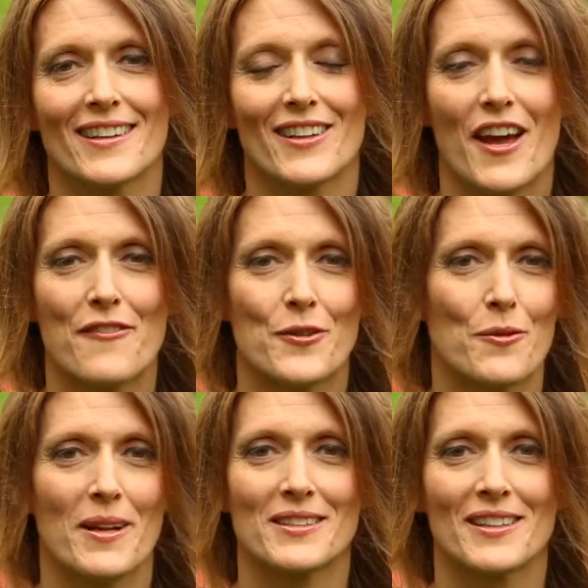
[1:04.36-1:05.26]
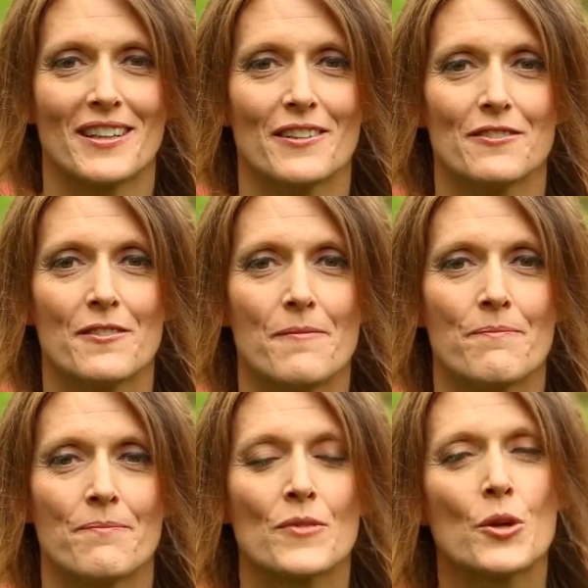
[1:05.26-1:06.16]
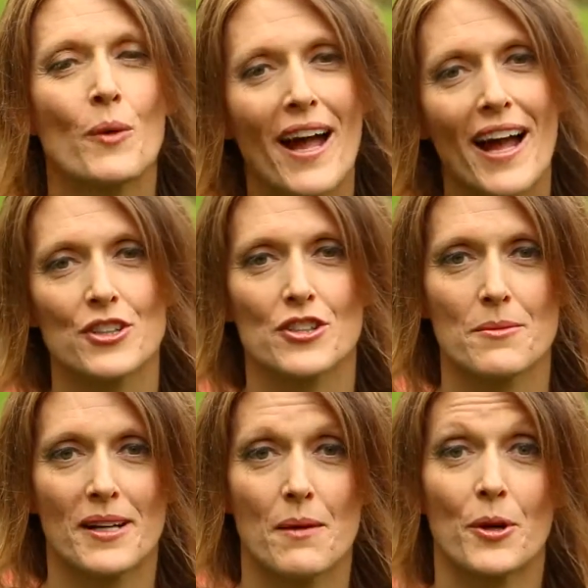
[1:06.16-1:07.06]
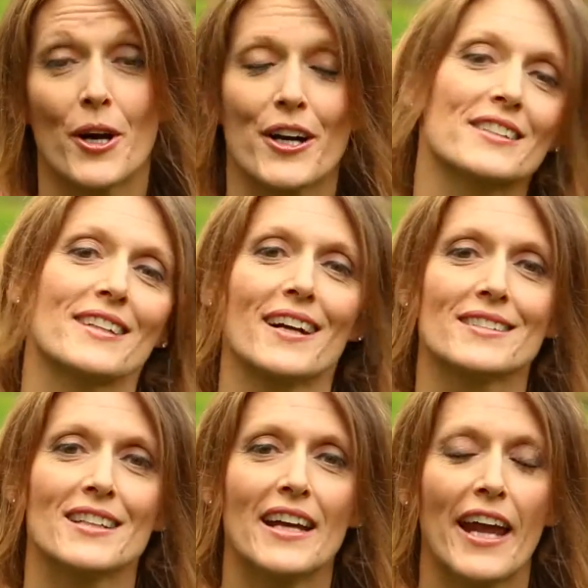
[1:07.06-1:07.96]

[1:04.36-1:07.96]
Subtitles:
the life you were meant to live. You actually become the architect,